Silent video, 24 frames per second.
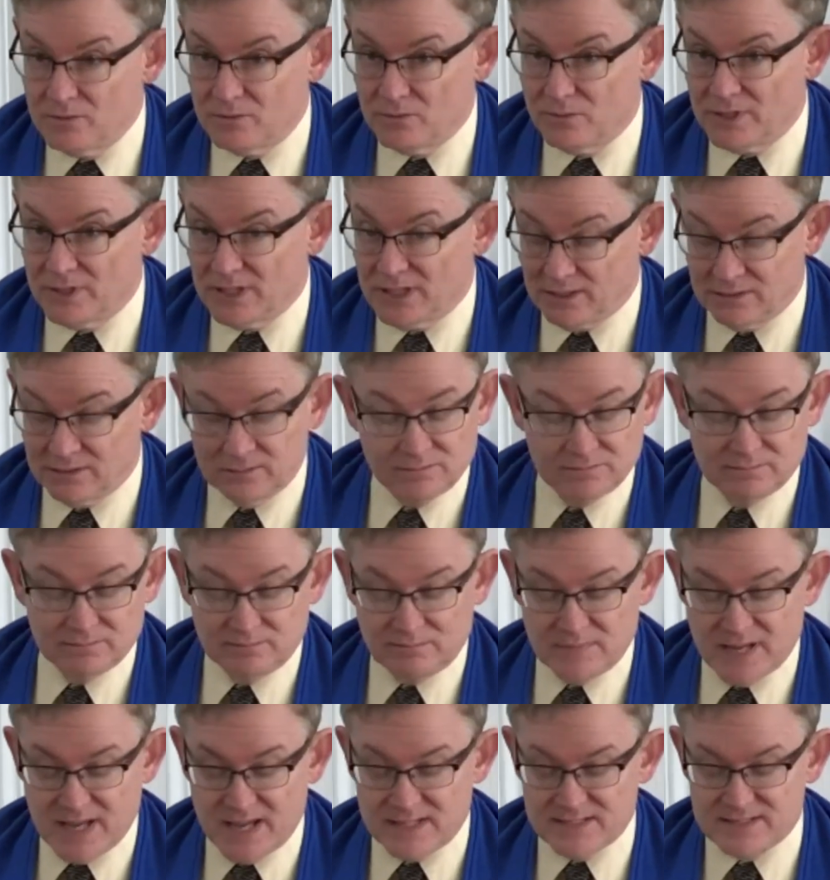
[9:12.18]
Well,
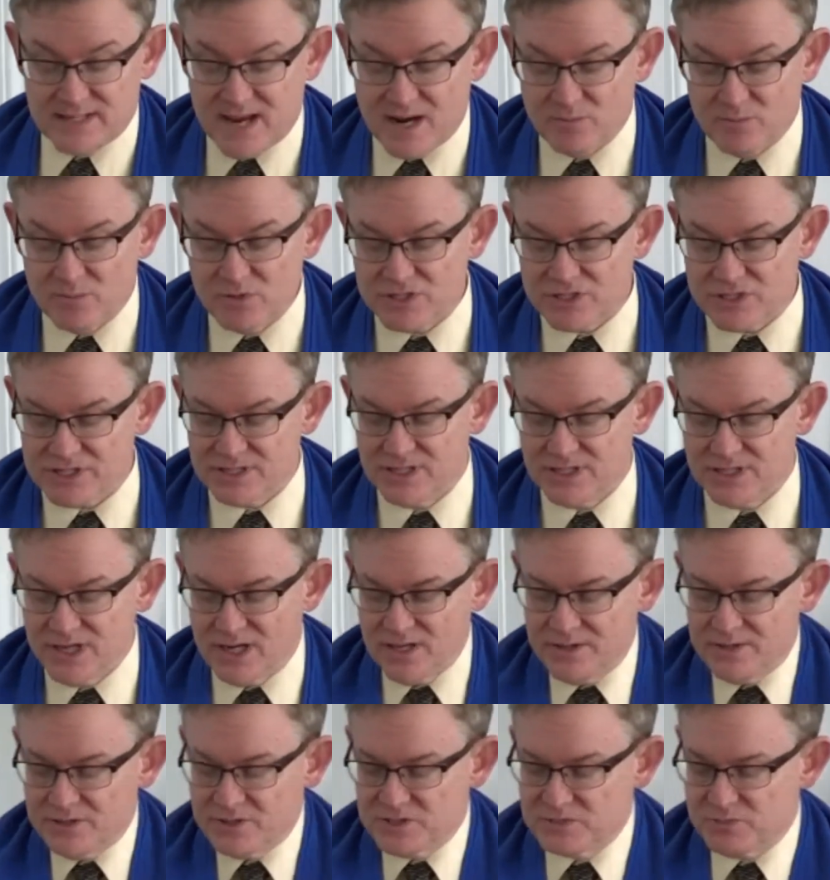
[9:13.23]
as Emerson and
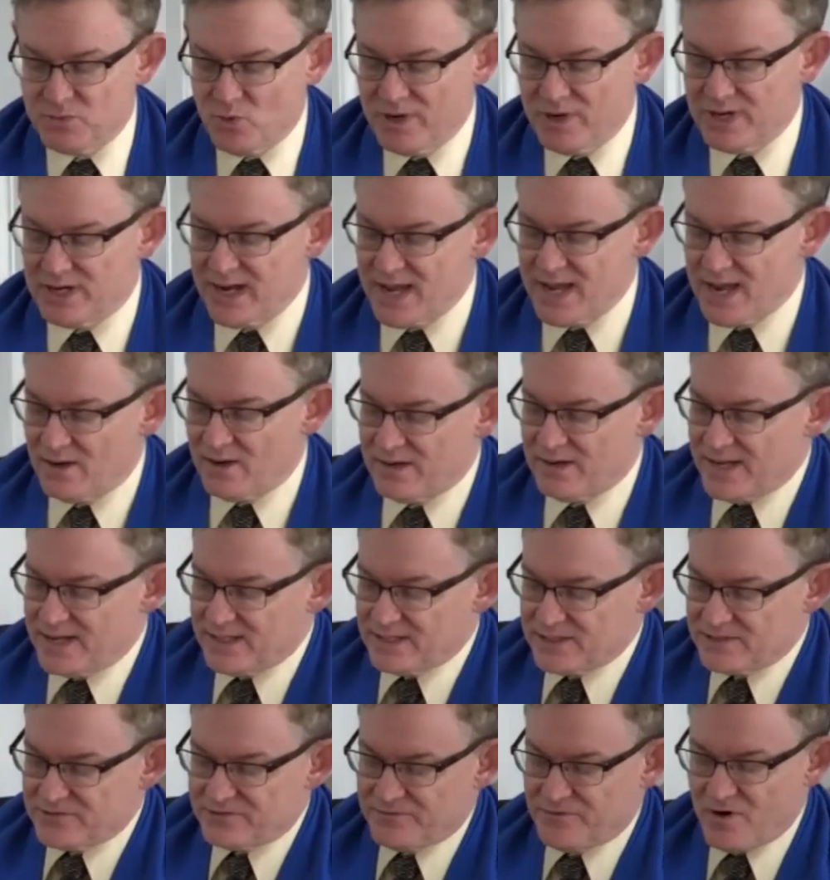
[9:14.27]
others pointed out, and
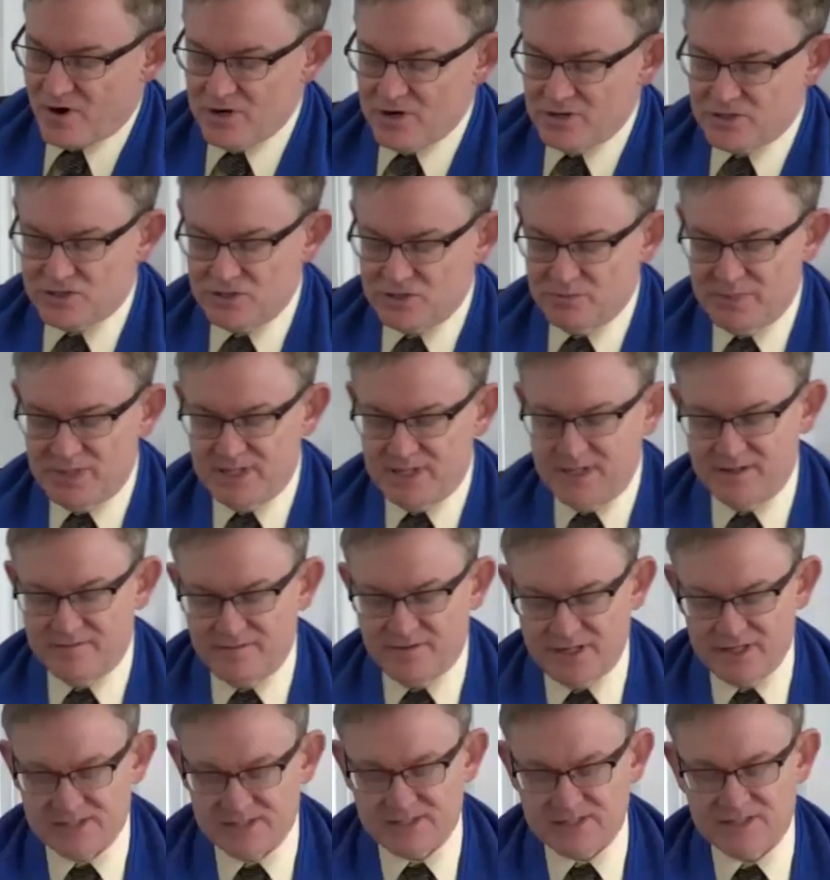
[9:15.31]
as far too many of
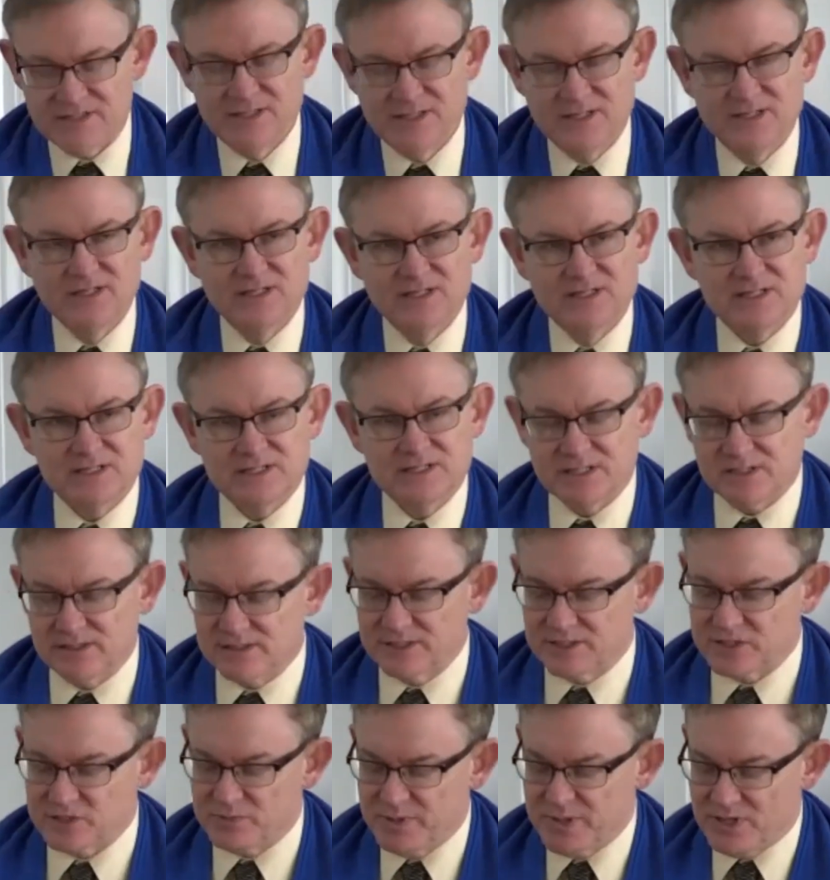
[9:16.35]
us still
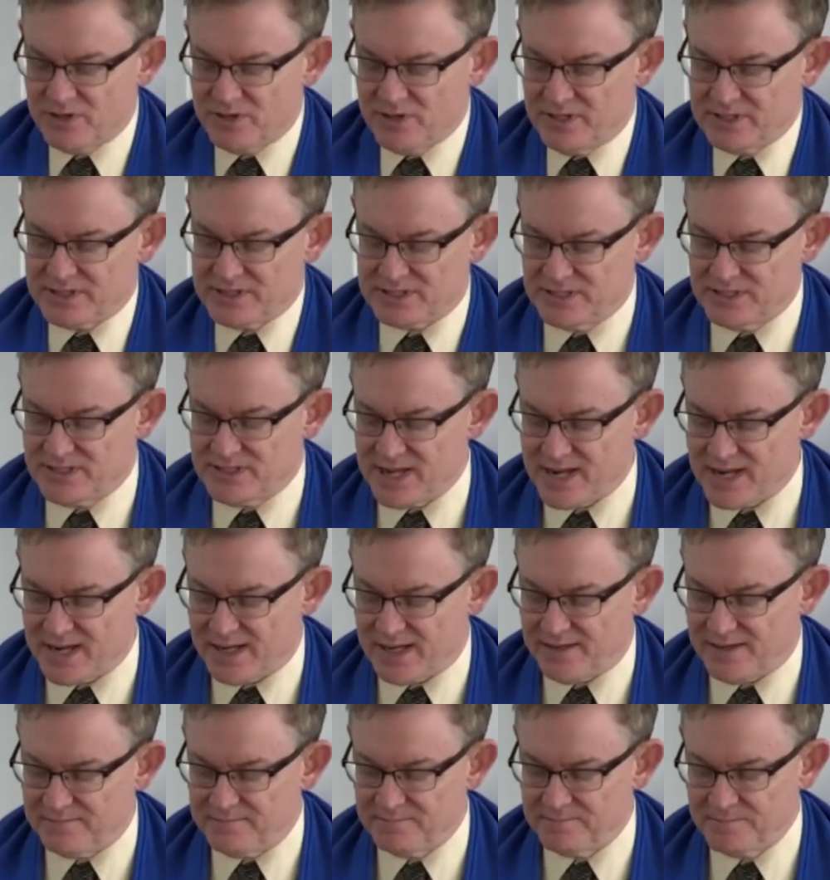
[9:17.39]
experience
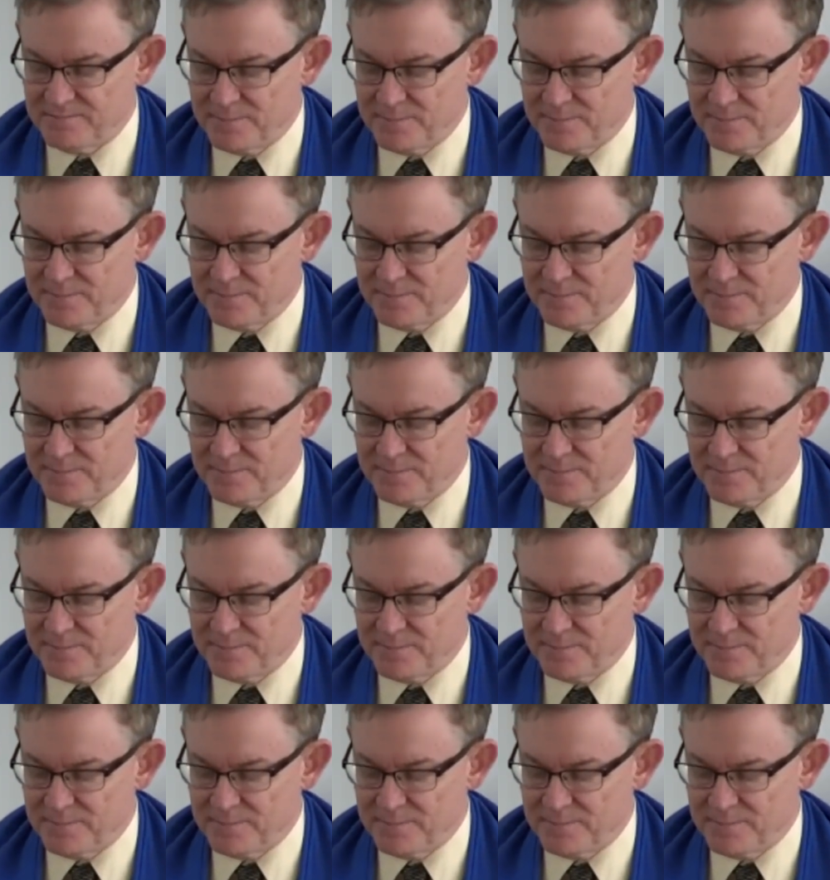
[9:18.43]
today,